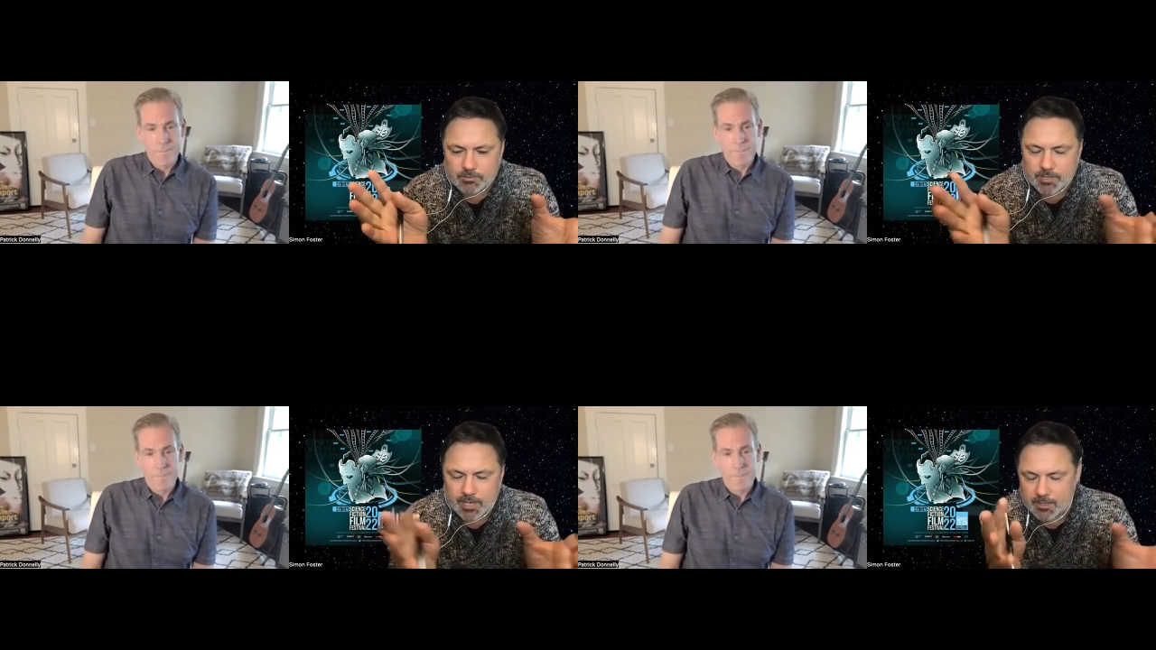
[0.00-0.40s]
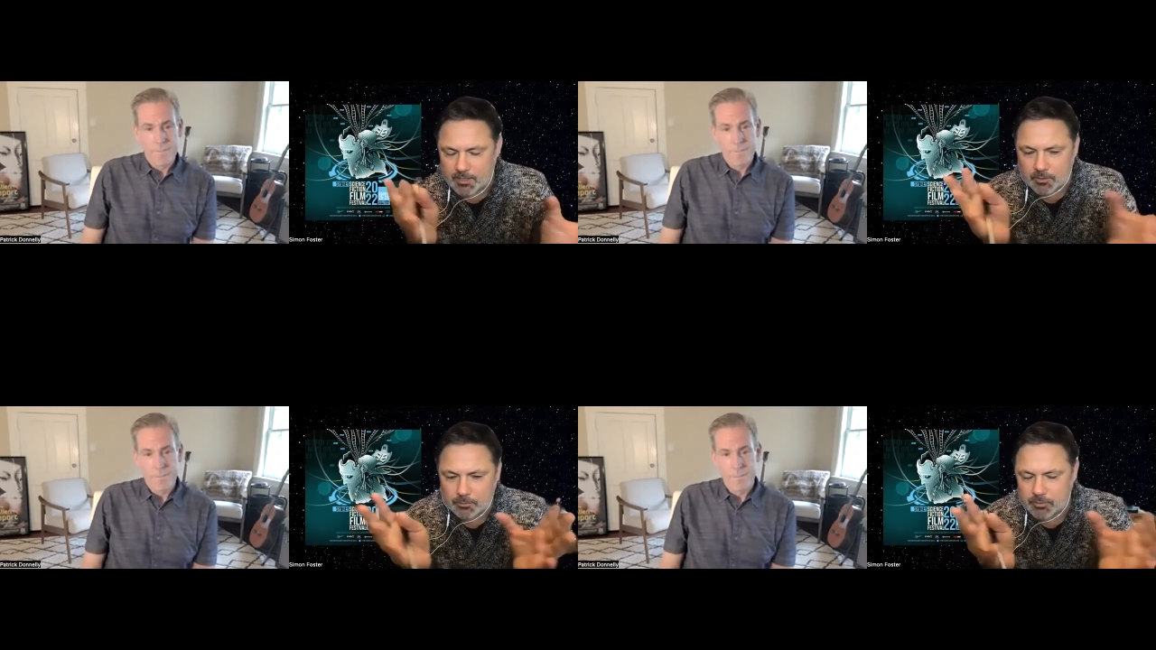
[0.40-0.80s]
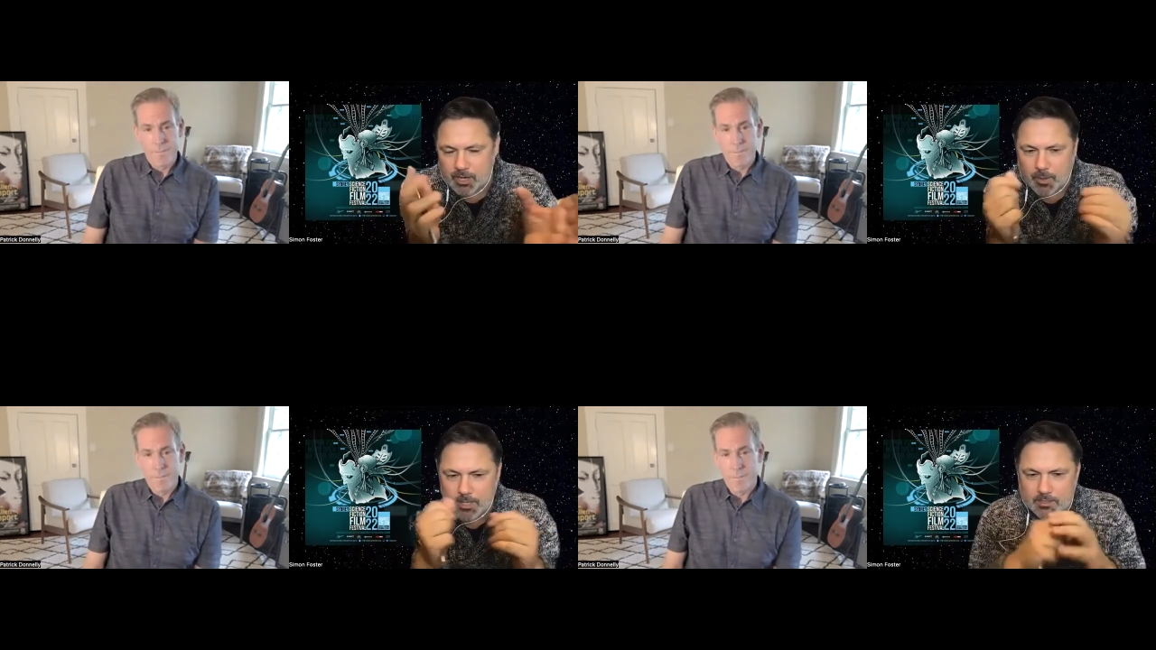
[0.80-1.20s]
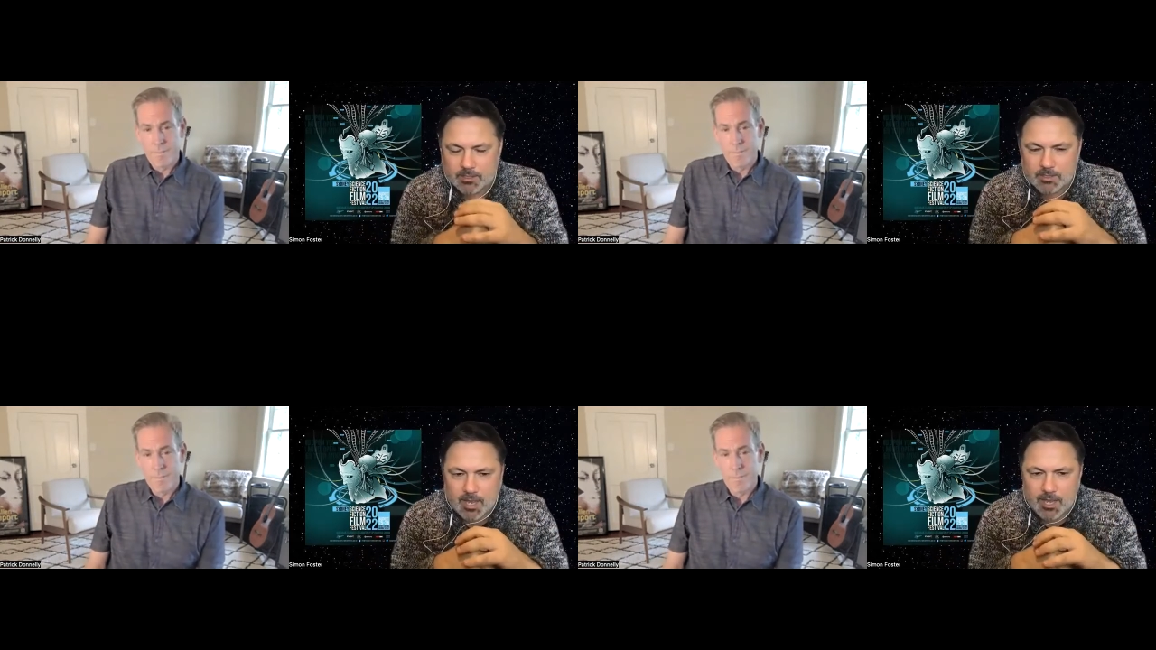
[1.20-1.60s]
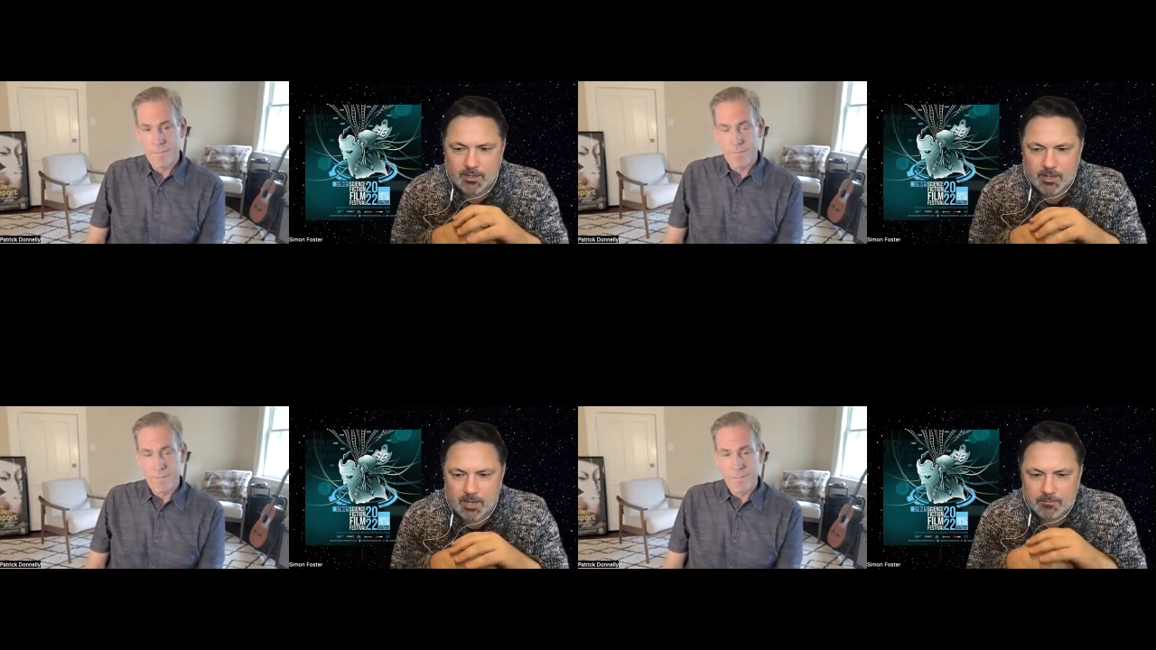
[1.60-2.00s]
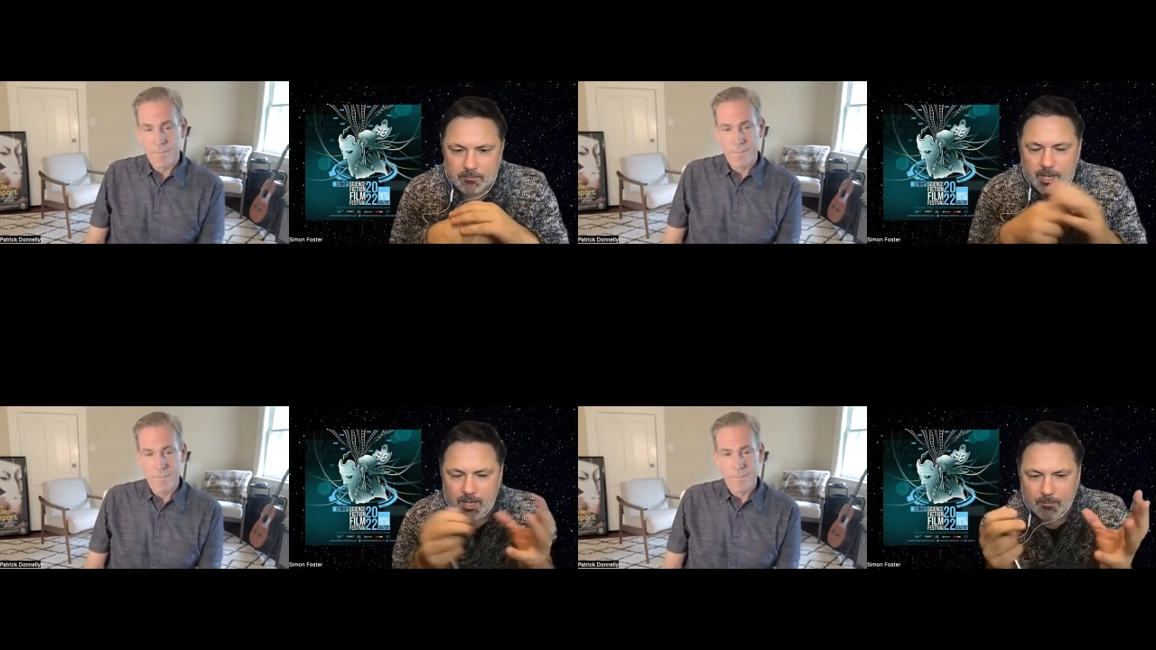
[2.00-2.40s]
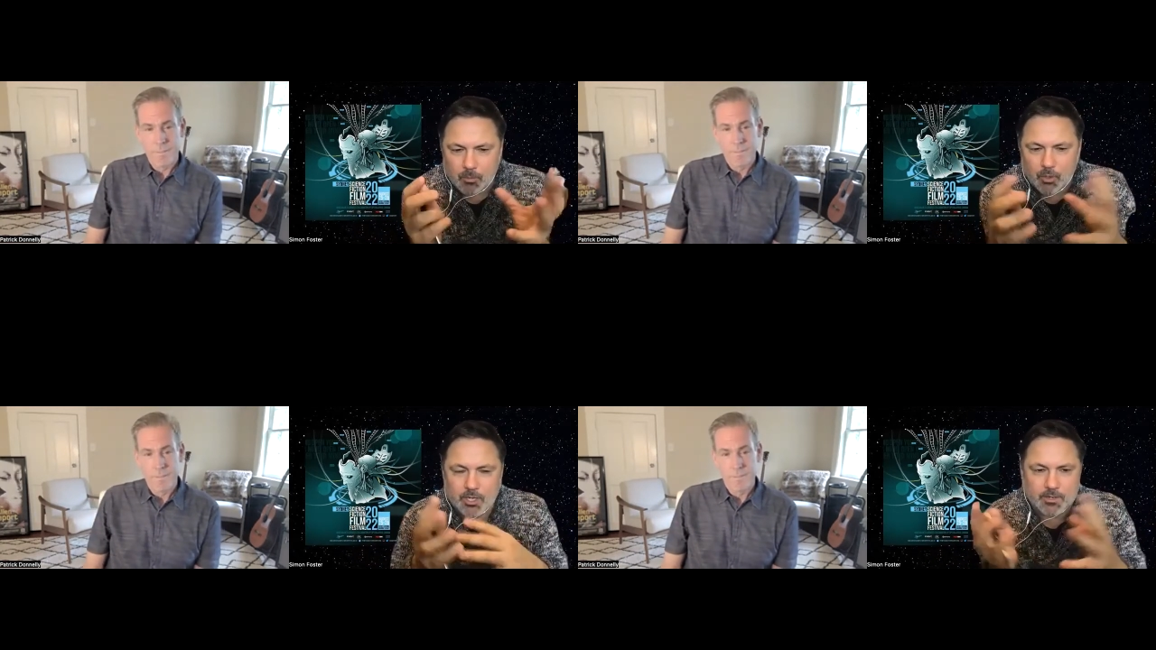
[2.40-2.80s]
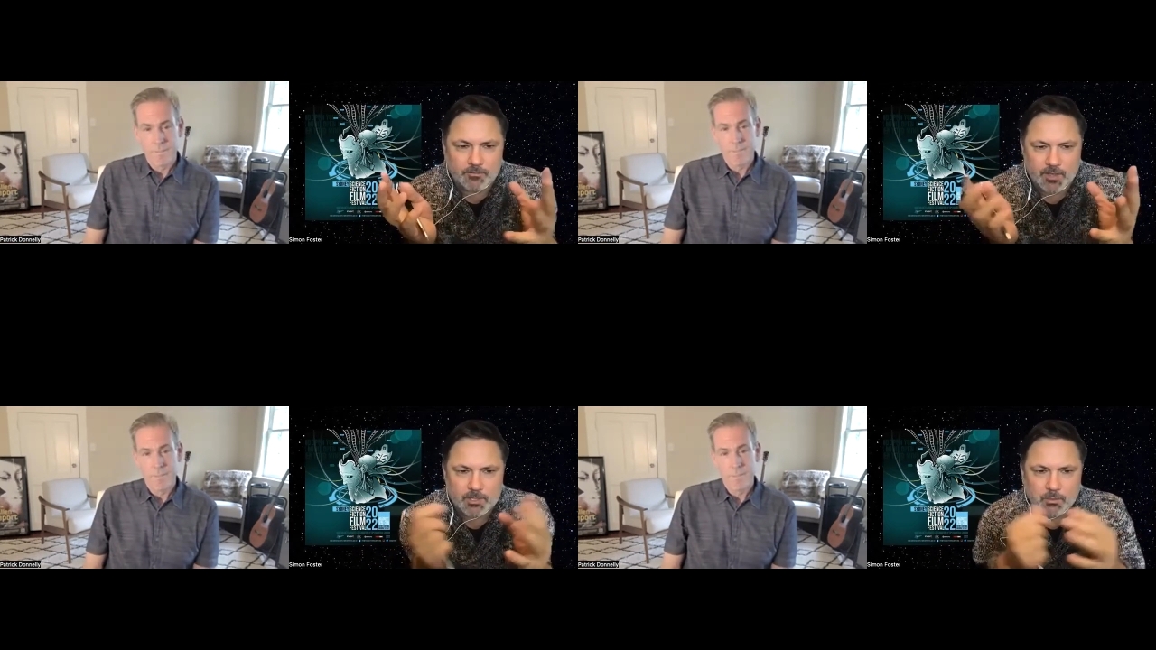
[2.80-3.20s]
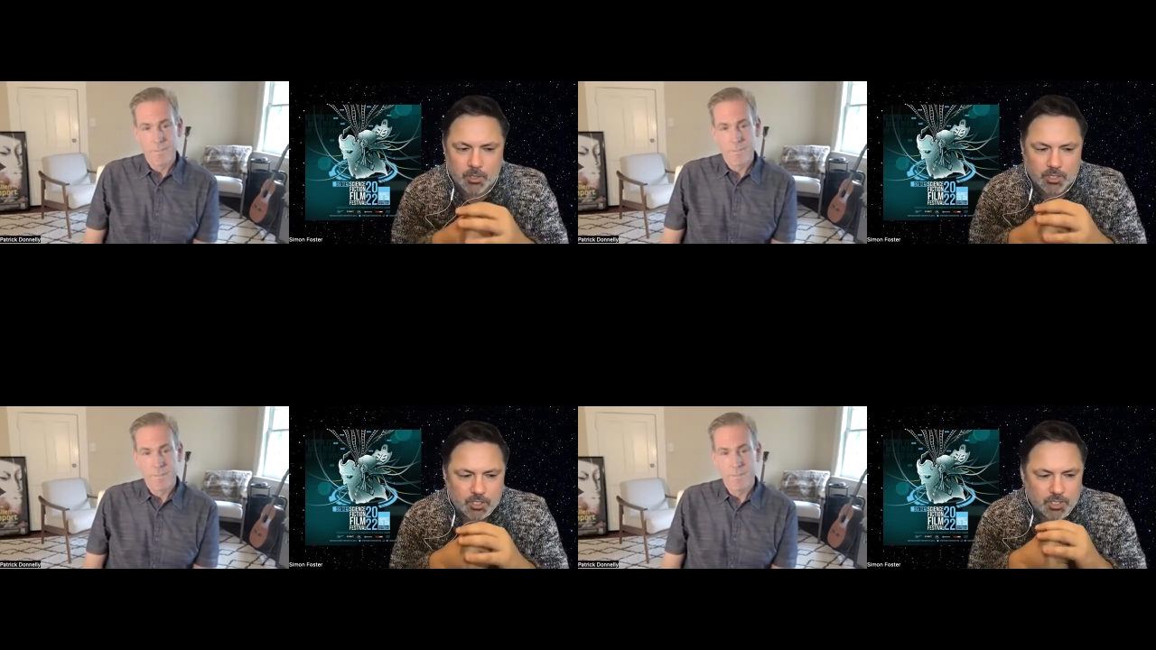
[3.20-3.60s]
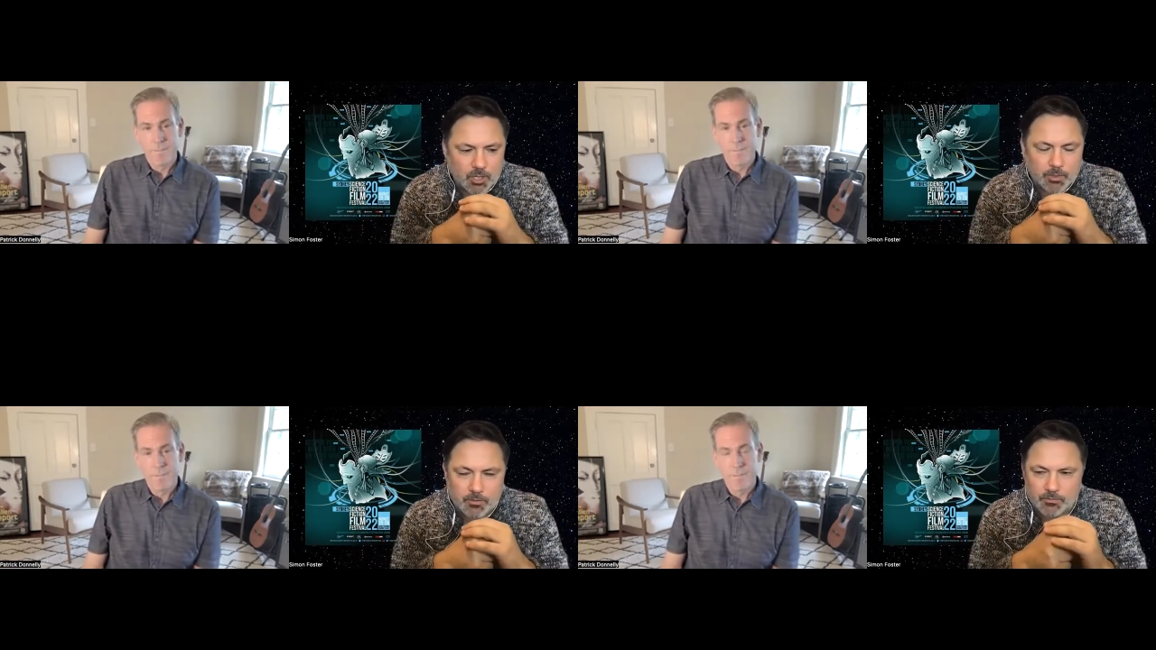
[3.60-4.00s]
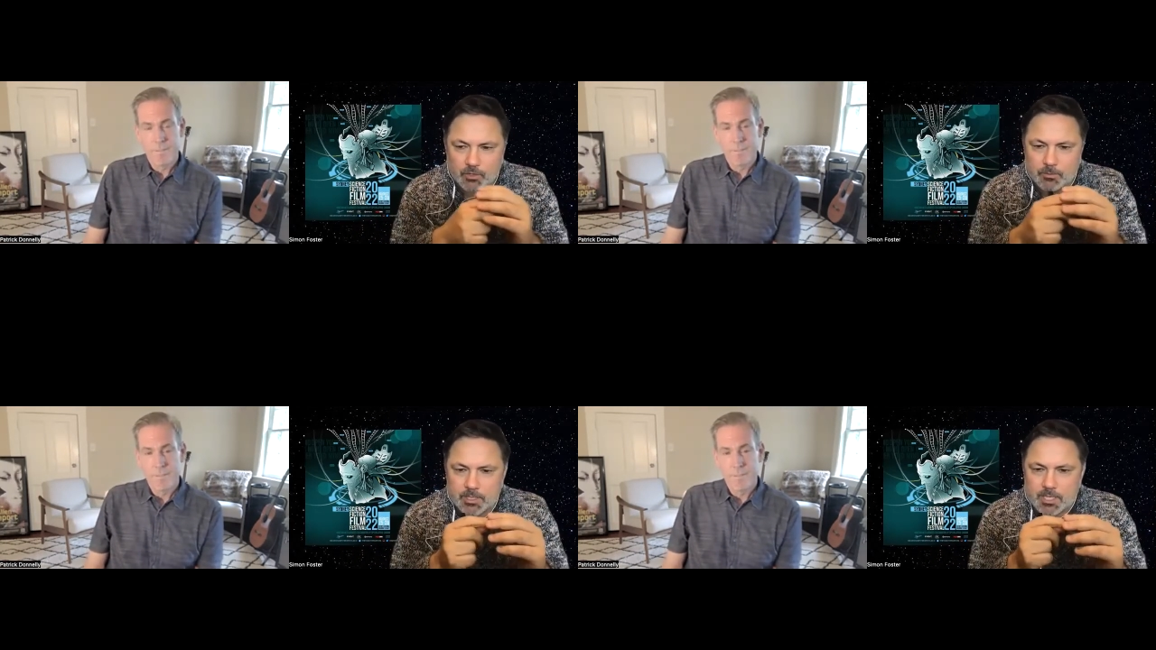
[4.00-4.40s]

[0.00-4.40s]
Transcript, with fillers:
Speaker 1: technical prowess and and and makeup work and effects work you show in the film,